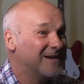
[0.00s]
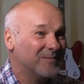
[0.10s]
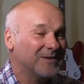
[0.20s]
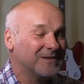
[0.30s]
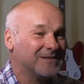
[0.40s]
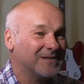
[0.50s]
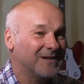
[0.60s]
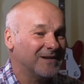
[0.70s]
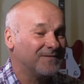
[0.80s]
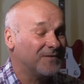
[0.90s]
But
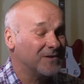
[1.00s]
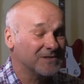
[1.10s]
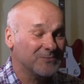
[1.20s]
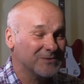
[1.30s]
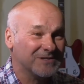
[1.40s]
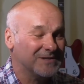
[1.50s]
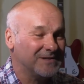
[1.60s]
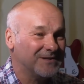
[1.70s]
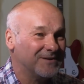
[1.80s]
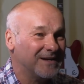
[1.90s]
uh, for us, it was, a
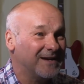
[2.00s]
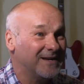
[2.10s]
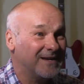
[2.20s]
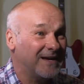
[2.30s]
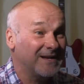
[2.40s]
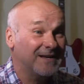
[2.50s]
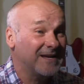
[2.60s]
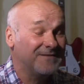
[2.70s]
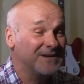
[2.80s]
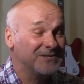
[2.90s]
you know, an, a, an
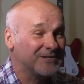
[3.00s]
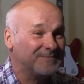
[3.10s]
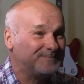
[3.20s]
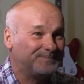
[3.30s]
adventure.